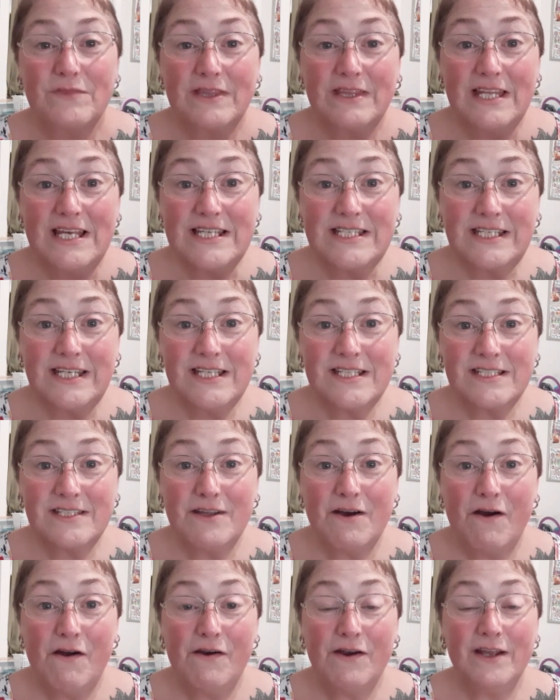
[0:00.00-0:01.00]
let's get
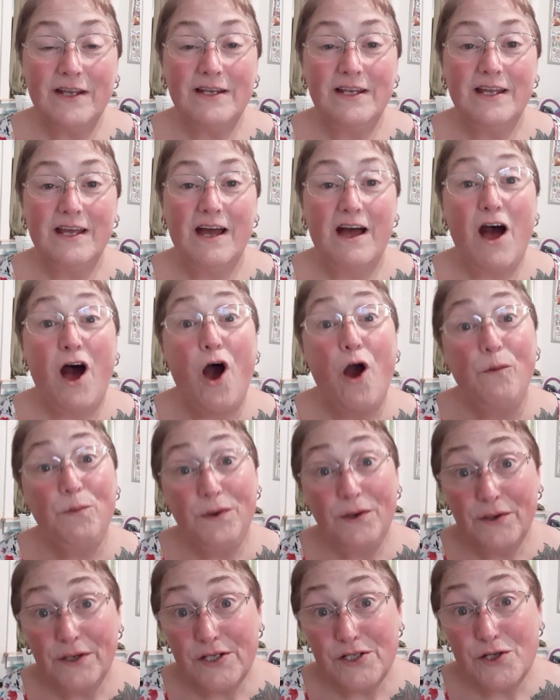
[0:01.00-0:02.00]
started.
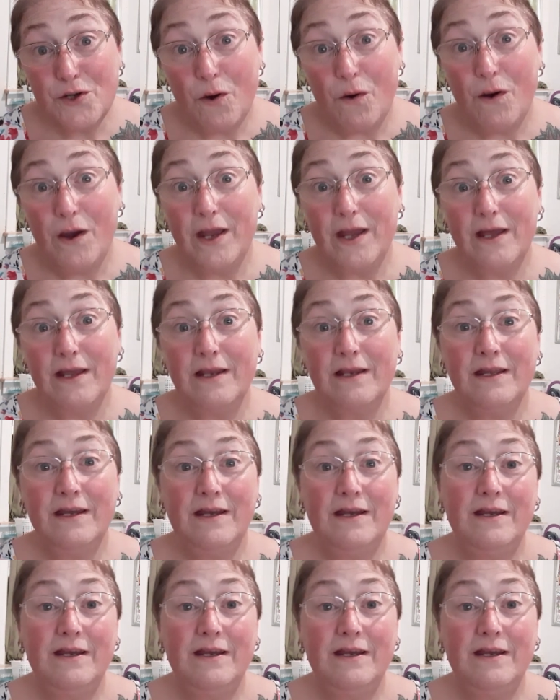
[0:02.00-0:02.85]
Hope you enjoy it.